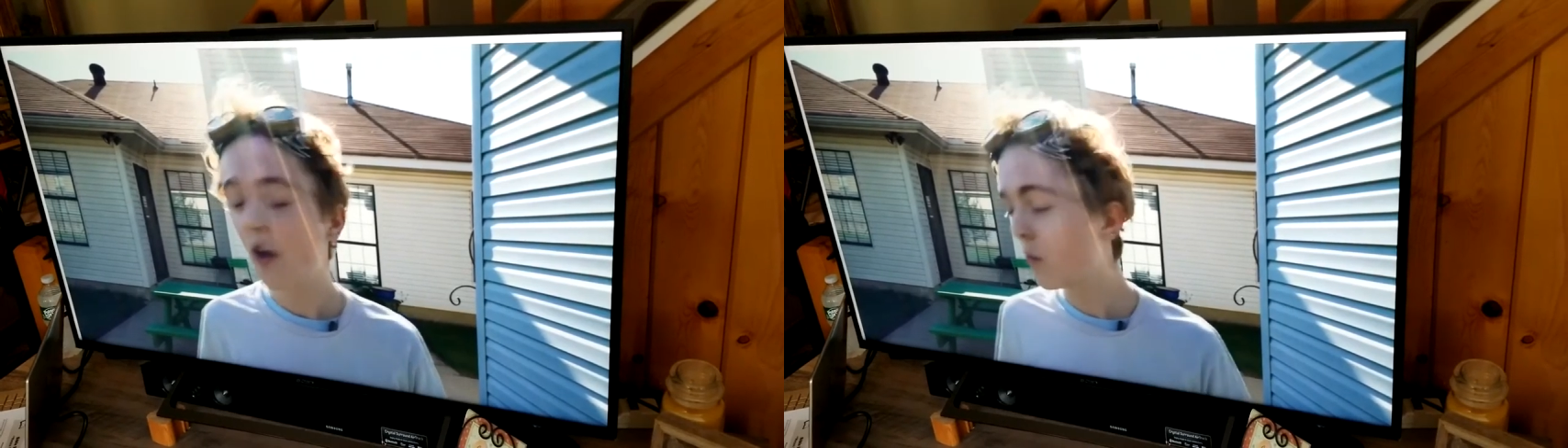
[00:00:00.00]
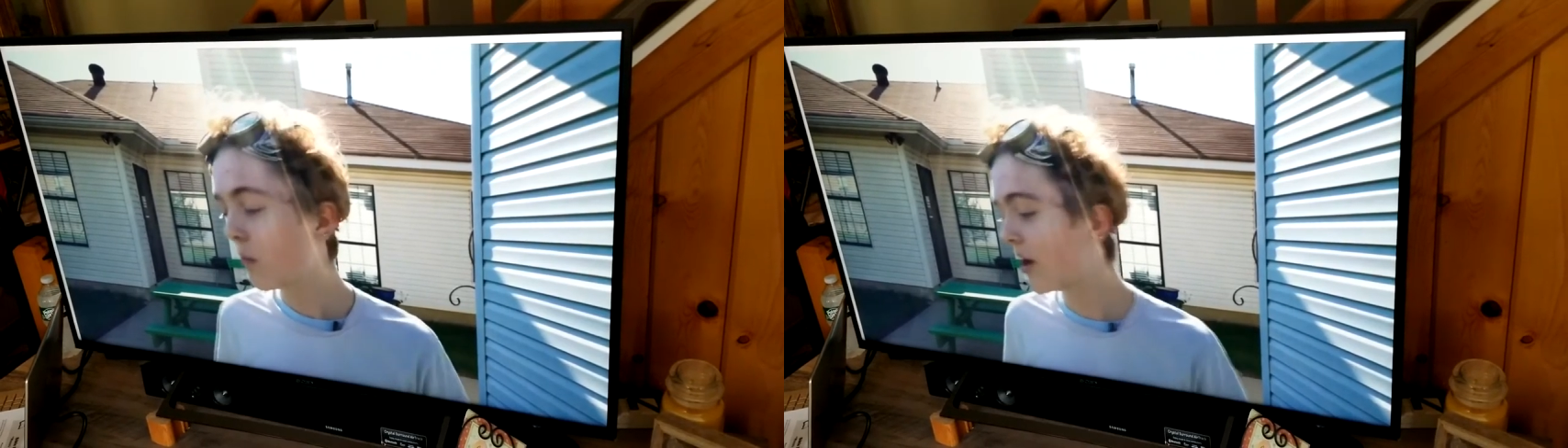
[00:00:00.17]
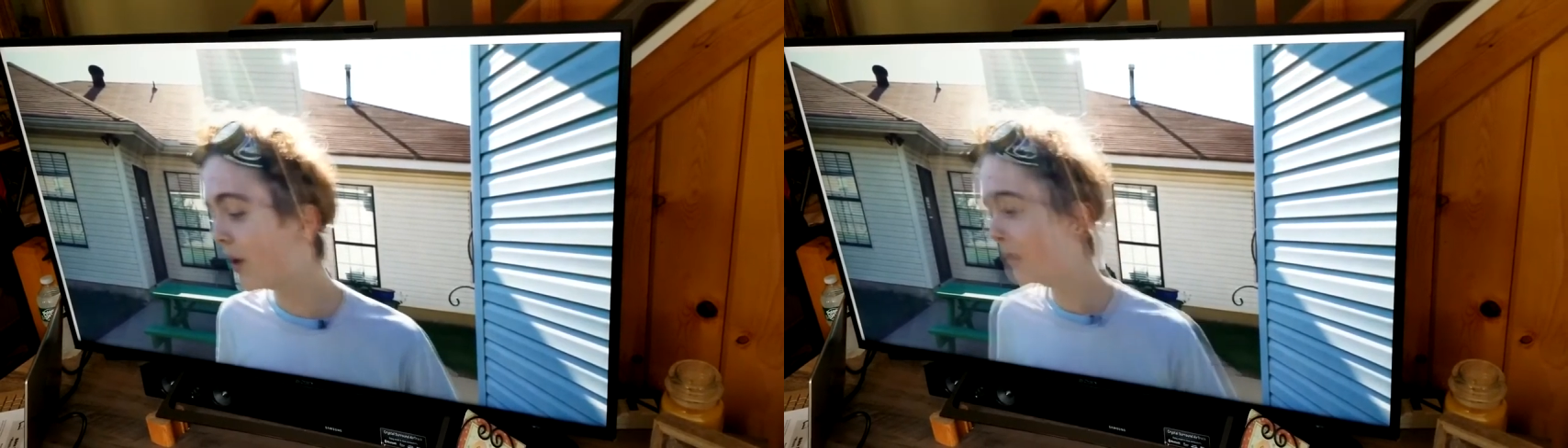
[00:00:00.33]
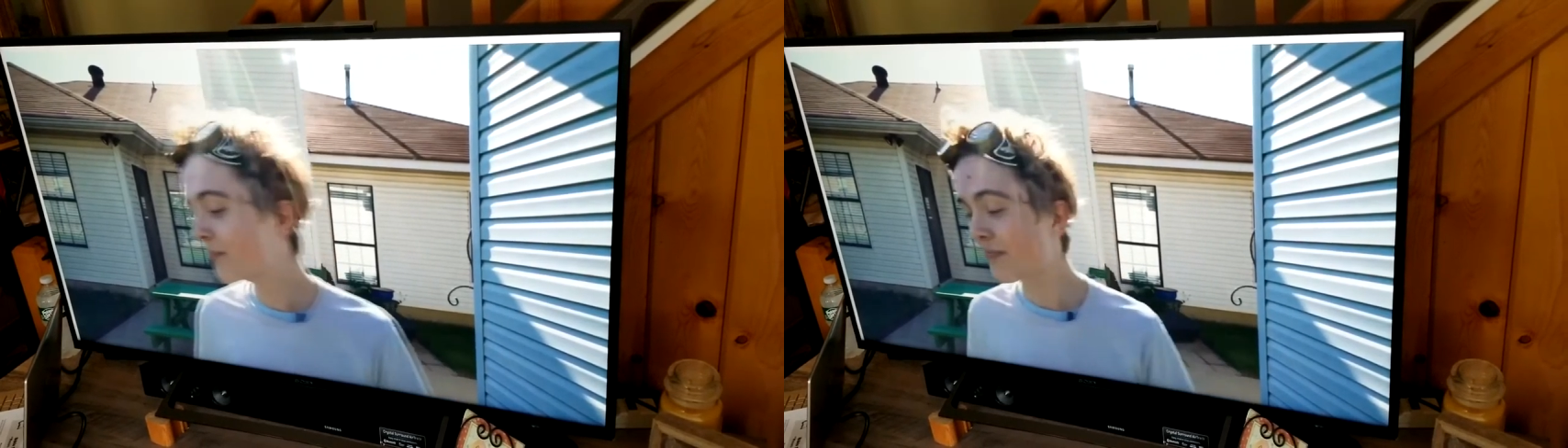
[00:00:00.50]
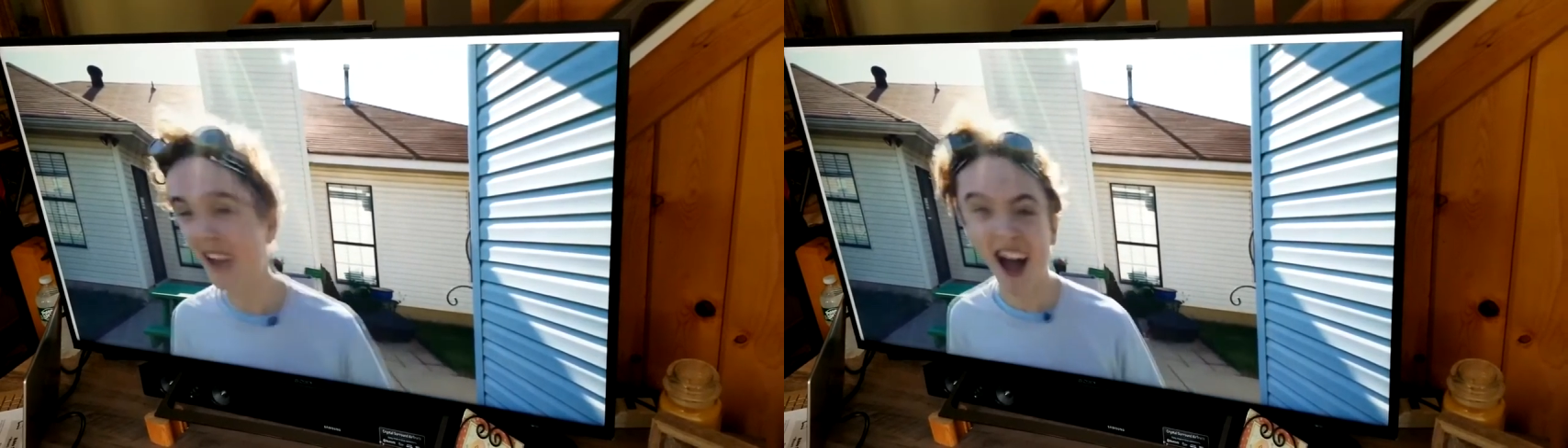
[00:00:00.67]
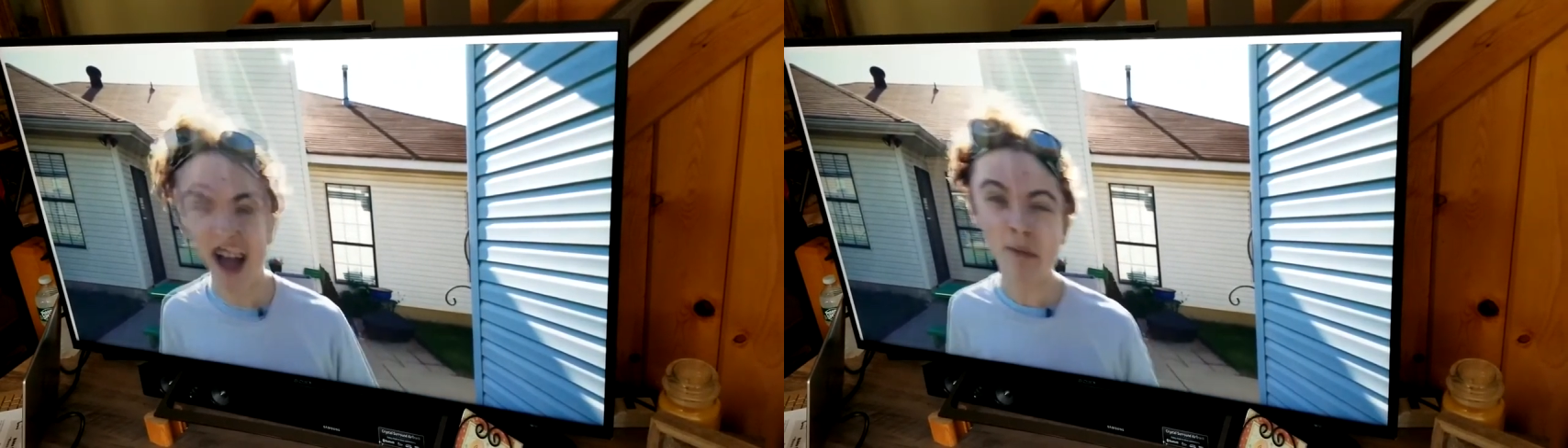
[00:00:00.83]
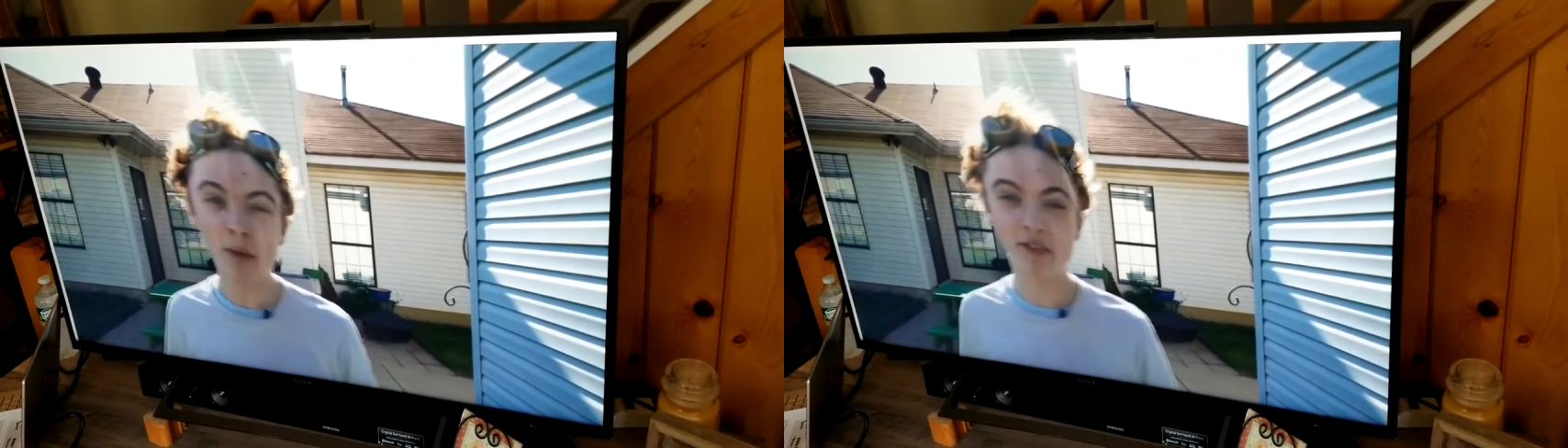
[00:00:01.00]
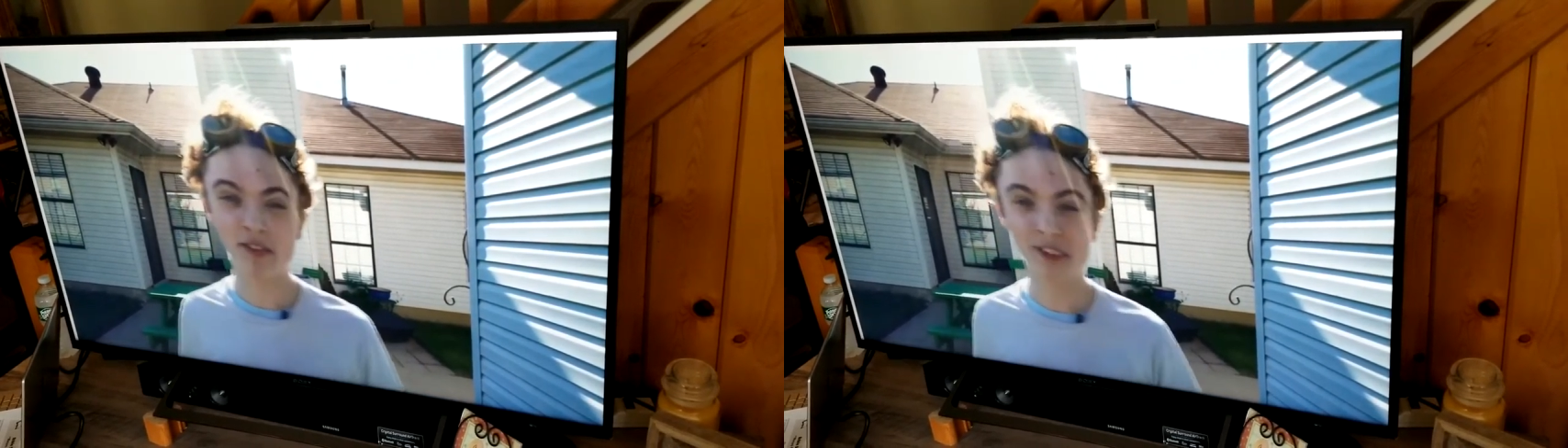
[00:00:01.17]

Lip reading: Well, I'm off to